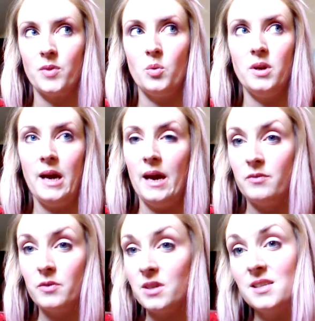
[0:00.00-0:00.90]
wouldn't
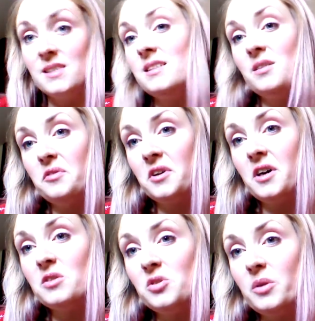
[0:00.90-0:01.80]
have, because it's a different
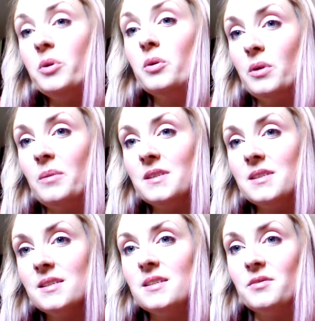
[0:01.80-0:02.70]
country, purely
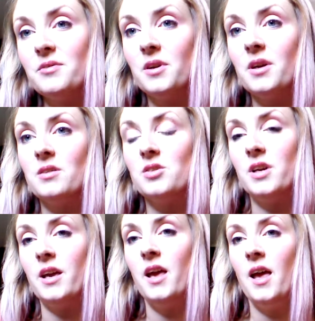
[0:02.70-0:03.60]
because it's a different
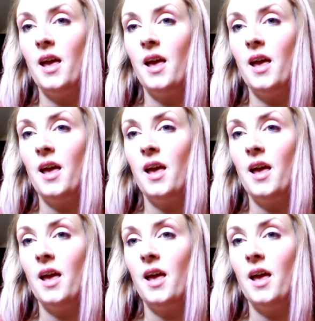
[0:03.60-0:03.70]
country.